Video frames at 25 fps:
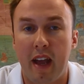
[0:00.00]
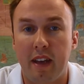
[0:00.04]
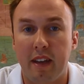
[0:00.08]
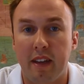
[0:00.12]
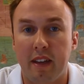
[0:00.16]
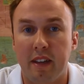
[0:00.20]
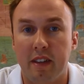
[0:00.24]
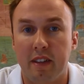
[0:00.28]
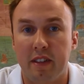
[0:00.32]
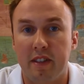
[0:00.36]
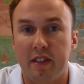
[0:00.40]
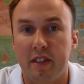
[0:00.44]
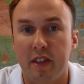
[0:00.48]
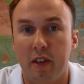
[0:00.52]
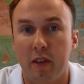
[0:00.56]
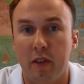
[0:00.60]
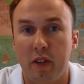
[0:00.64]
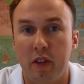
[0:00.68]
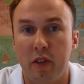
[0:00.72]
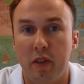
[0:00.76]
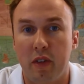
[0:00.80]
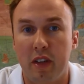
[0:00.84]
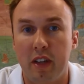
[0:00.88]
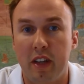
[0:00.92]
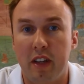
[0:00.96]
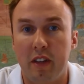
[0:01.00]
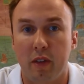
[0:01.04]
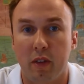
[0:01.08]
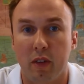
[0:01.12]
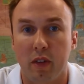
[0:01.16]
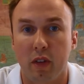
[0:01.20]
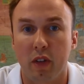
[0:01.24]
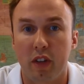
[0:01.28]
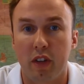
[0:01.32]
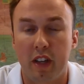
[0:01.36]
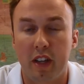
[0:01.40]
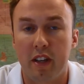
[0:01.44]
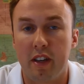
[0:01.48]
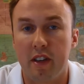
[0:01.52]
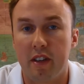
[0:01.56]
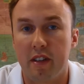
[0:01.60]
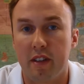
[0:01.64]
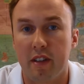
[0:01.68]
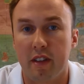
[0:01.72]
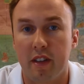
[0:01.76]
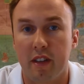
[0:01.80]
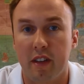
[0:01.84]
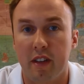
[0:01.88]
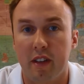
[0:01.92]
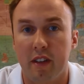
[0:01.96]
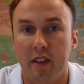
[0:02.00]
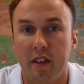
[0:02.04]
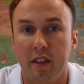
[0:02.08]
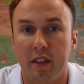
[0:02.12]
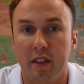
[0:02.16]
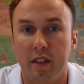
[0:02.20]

And so you can either look into